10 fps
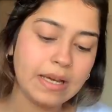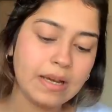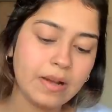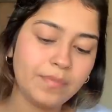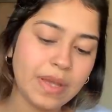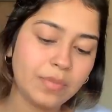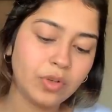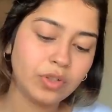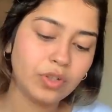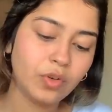I'm
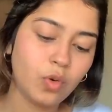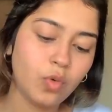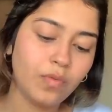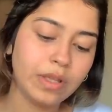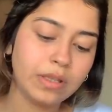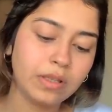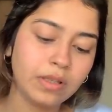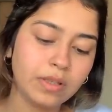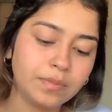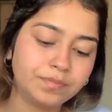not gonna go with
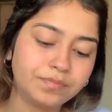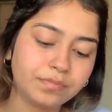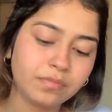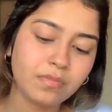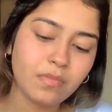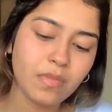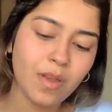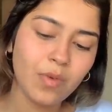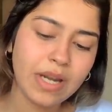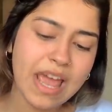
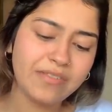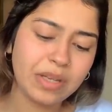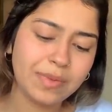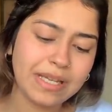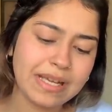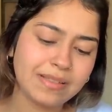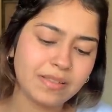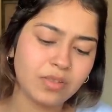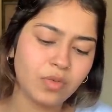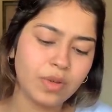what everybody else
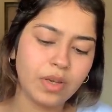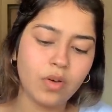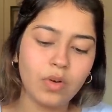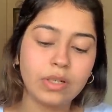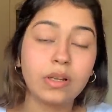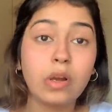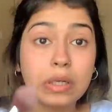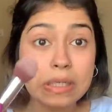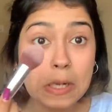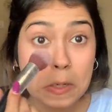is doing or what
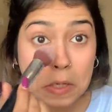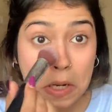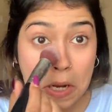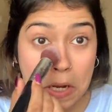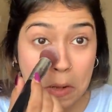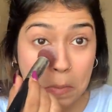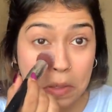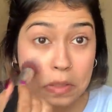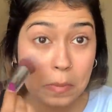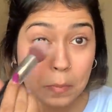content
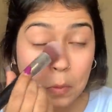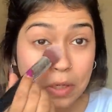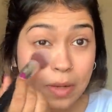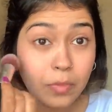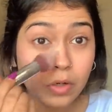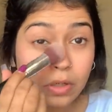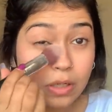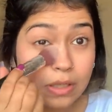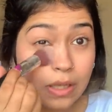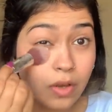anybody is uploading. I'm not
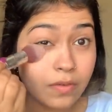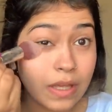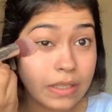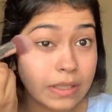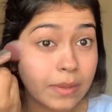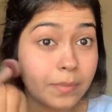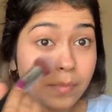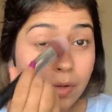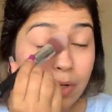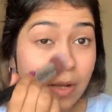gonna think of that, and I'm
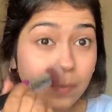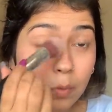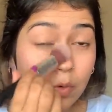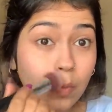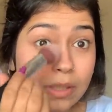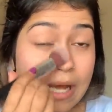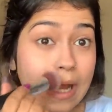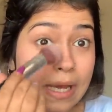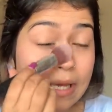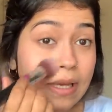gonna upload what
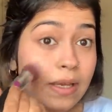I